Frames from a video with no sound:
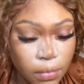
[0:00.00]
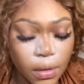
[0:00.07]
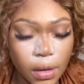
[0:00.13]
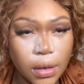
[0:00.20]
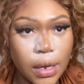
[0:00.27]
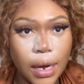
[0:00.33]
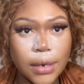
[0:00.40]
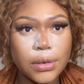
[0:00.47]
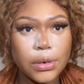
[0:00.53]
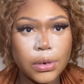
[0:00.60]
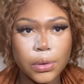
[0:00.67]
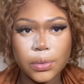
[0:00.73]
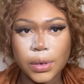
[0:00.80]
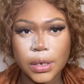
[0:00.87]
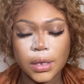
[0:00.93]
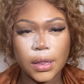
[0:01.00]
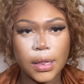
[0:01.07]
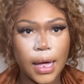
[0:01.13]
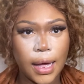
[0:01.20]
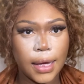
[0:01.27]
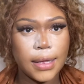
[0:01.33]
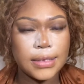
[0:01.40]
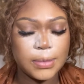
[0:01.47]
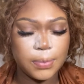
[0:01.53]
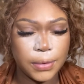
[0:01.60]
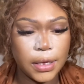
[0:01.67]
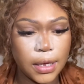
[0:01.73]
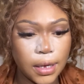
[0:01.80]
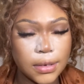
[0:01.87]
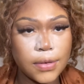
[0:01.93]
not knowing that it's
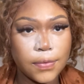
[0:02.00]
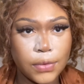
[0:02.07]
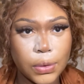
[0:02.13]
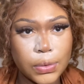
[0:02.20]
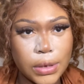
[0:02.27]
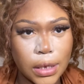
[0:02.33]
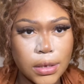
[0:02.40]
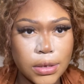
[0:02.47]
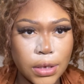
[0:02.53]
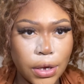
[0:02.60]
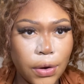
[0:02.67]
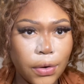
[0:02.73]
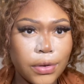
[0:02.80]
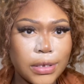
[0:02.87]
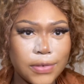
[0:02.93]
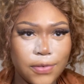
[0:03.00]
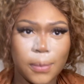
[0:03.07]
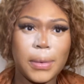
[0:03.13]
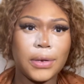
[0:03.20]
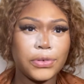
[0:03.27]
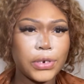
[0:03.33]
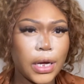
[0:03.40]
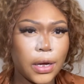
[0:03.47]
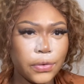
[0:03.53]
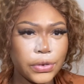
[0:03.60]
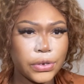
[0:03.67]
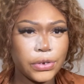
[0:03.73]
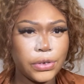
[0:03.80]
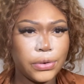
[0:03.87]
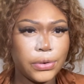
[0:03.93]
because of those insecurities from our childhood, you